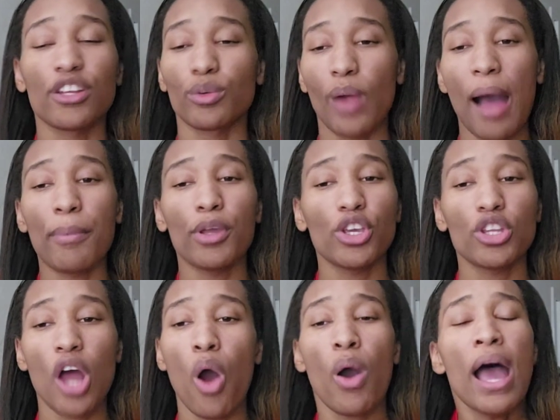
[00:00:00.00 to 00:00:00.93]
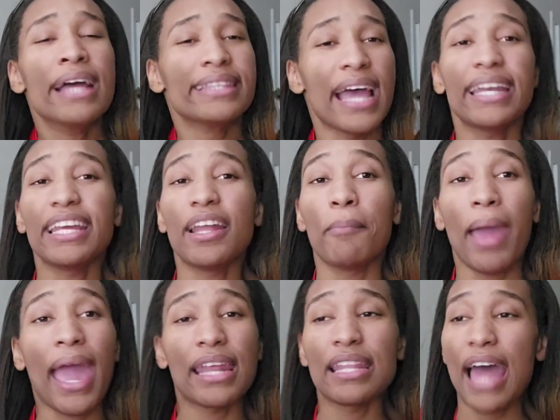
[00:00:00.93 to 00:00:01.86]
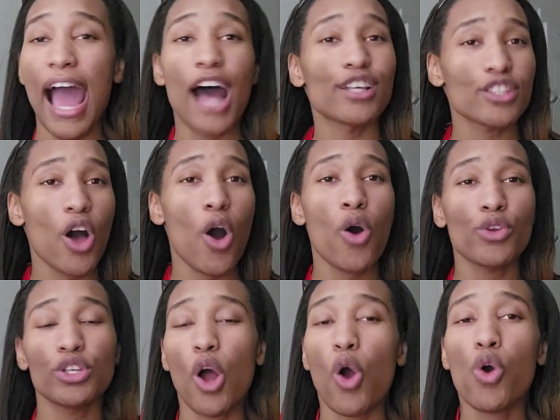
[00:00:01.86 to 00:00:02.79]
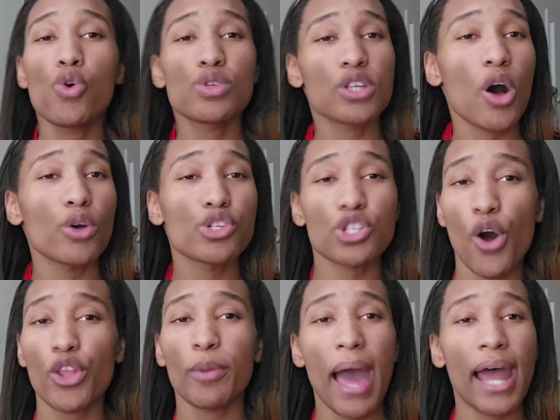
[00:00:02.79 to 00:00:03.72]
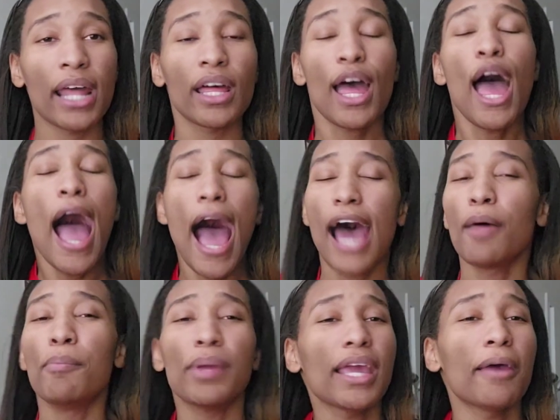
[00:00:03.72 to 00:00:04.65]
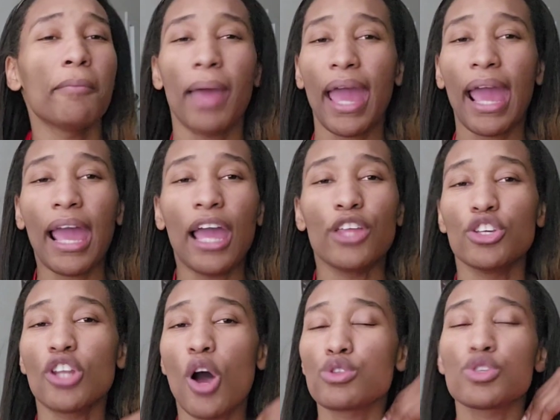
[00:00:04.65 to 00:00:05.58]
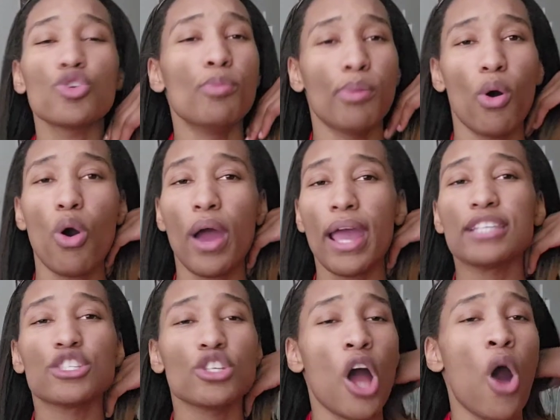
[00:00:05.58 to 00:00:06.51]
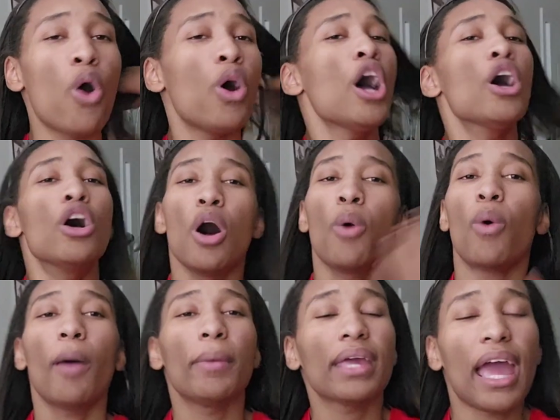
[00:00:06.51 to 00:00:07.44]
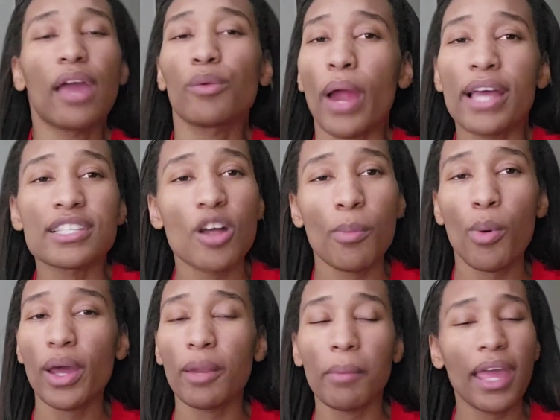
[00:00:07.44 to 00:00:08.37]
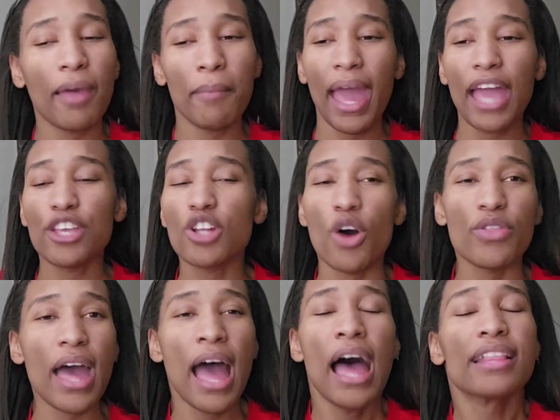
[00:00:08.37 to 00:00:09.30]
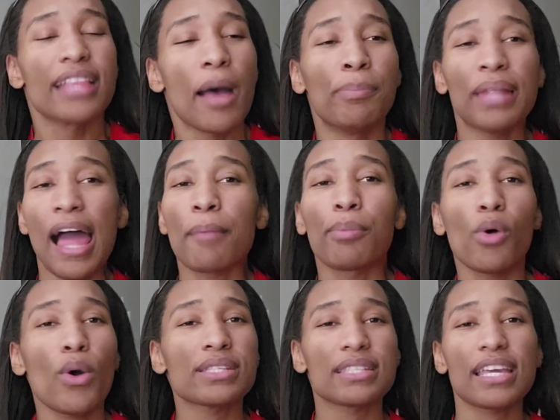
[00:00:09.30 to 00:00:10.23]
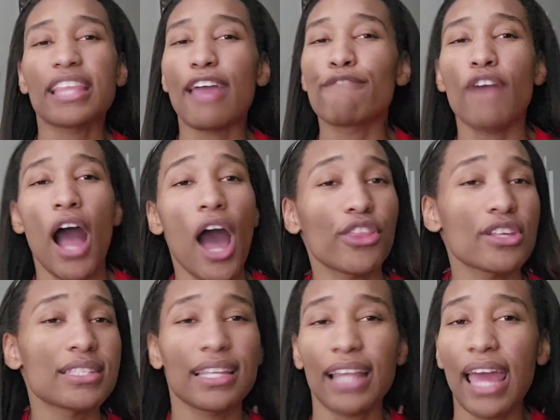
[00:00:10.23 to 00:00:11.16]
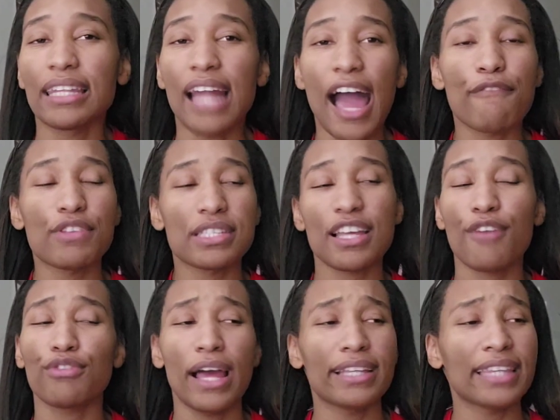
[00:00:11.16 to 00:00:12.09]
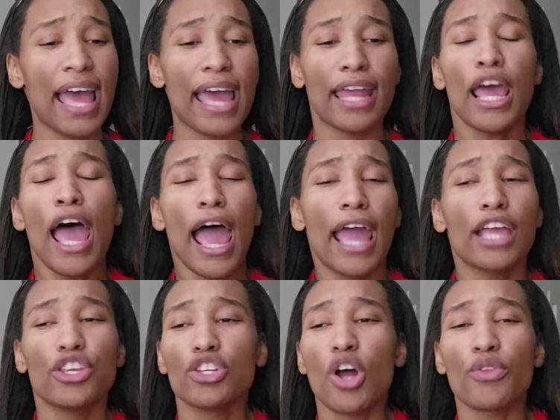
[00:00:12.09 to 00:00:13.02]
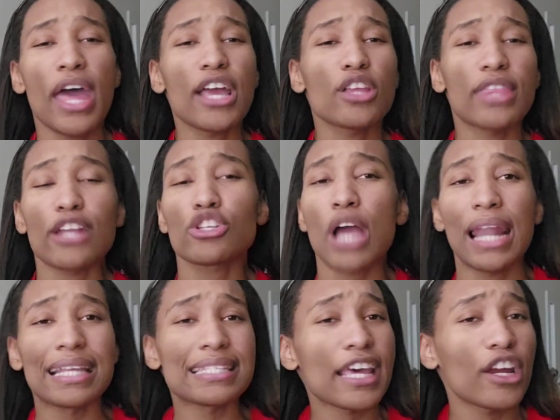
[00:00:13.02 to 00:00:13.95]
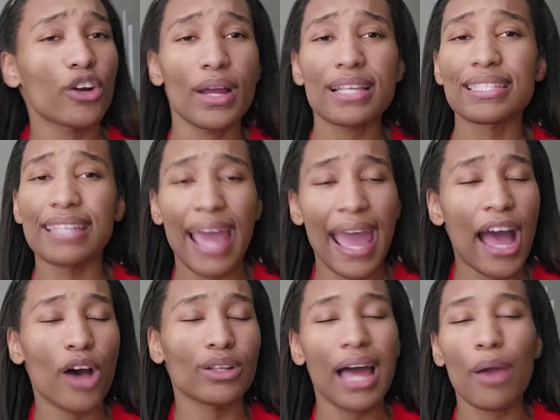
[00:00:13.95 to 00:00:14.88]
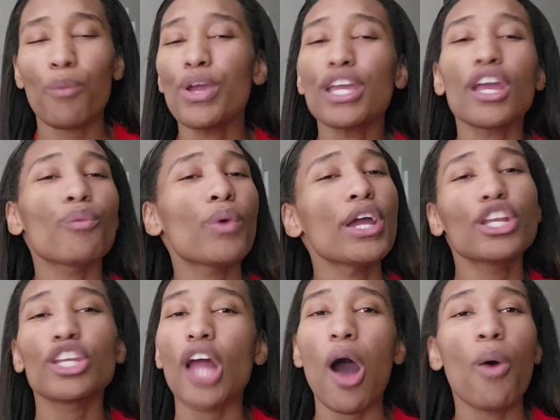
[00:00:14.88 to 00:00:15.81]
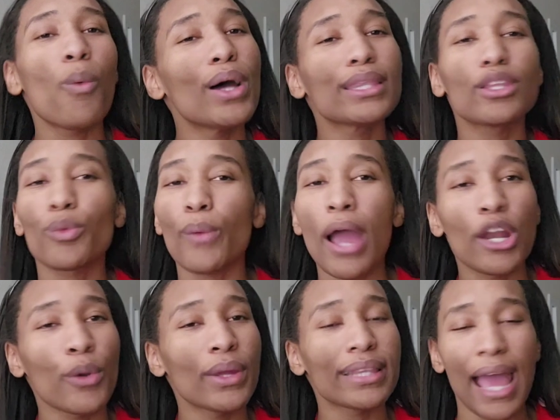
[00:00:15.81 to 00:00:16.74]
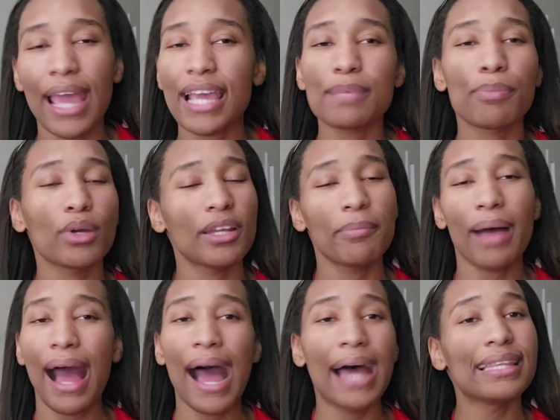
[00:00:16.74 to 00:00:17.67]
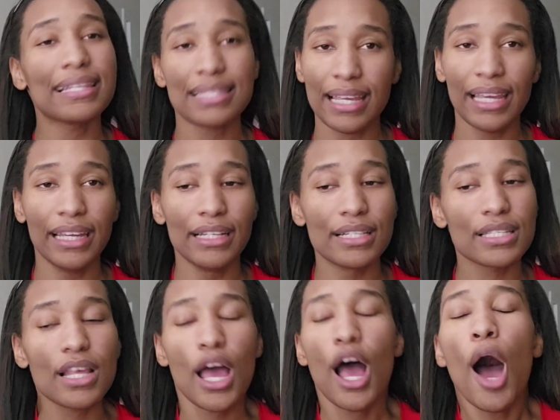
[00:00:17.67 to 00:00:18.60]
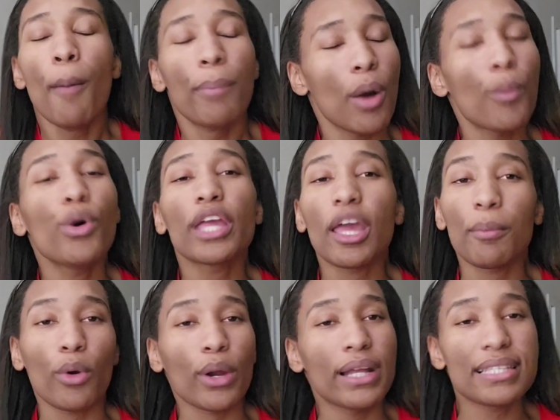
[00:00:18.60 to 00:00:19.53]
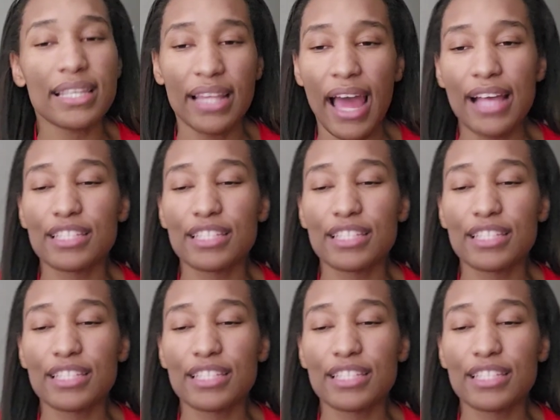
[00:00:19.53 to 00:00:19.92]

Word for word: Robyn, you know, they need a man in the household. You know, who's going to show them how to how to be a man? You know, two boys, you know, a woman can't raise no boy to be a man. You know, that that black boys need their fathers in their life and stuff like that. And, you know, they they trying to tear us down. Like we we know what the rhetoric that he pulling behind the scenes. But we'll get more into that.